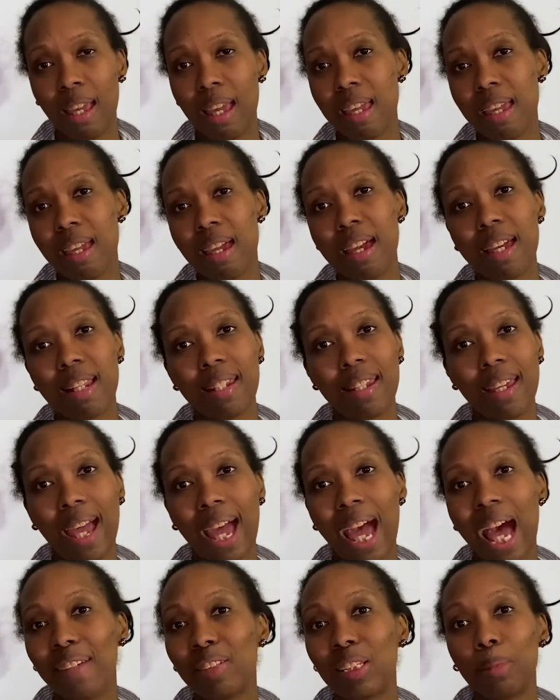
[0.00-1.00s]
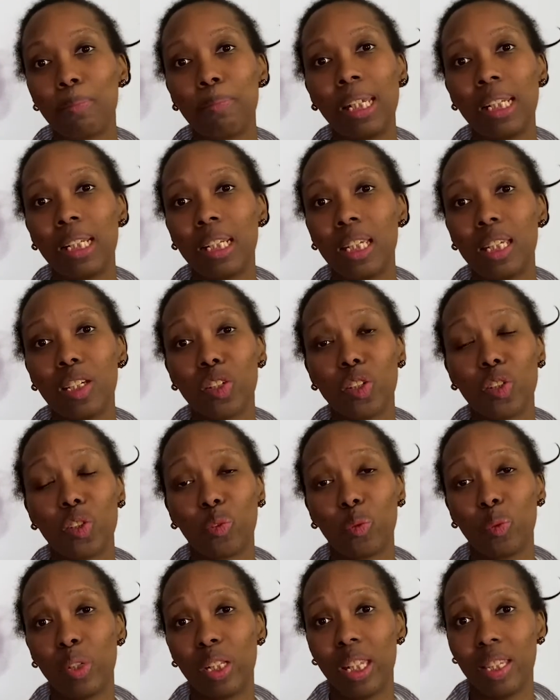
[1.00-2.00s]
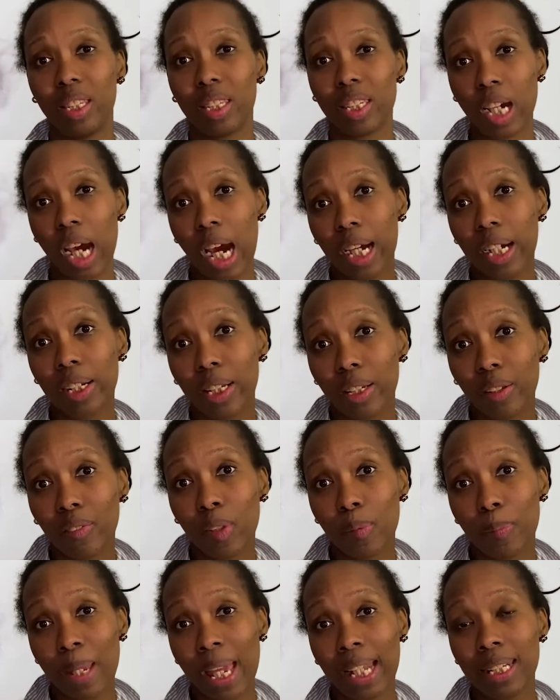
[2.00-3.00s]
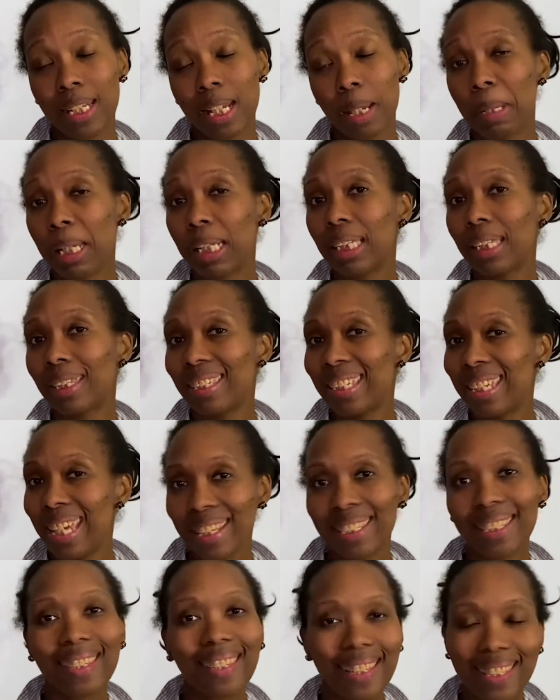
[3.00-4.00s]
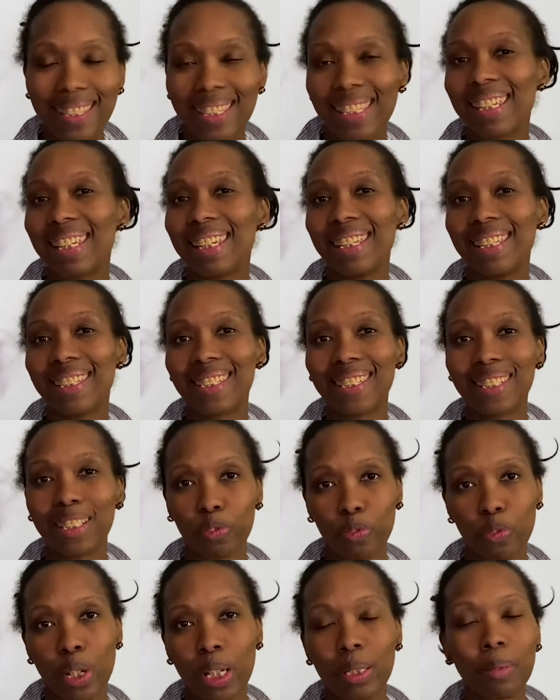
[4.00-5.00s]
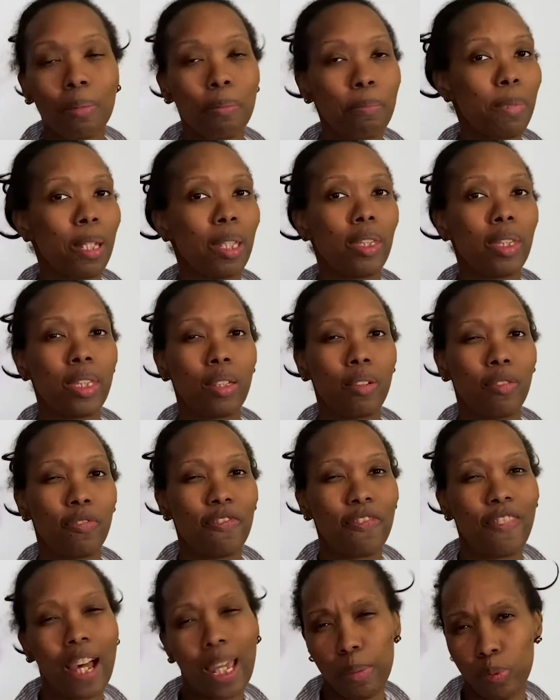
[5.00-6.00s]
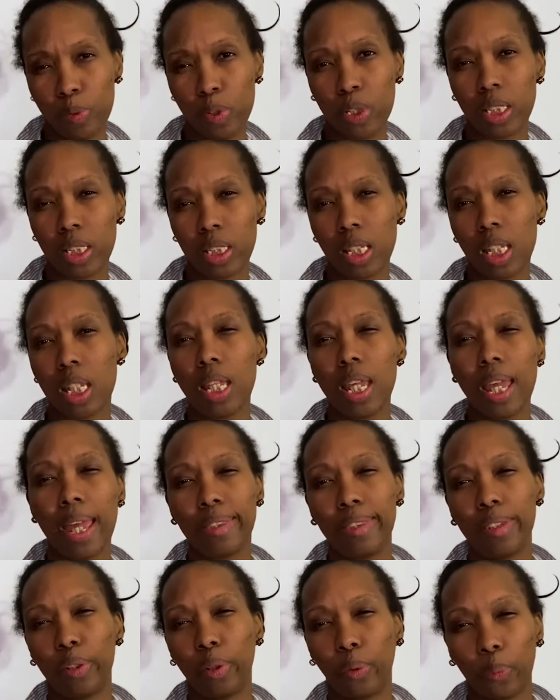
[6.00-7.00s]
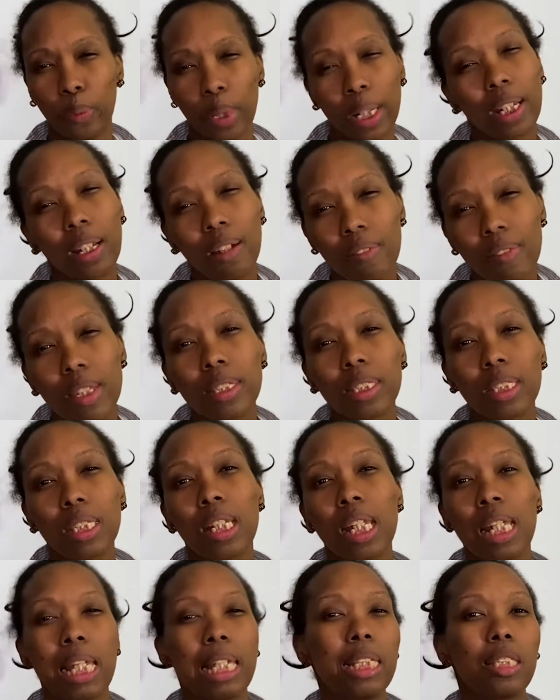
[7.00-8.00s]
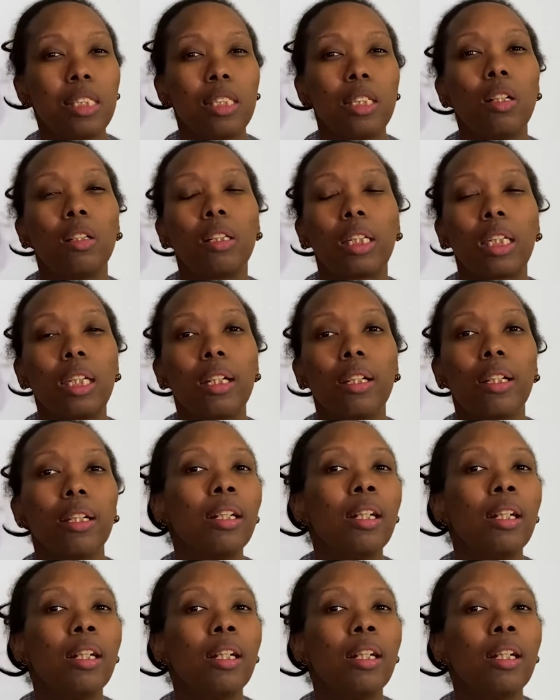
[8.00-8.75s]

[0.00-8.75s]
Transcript: And having been here through the entirety of the pandemic, yes, the city is different, but the vibrancy and the grit of the city is still here.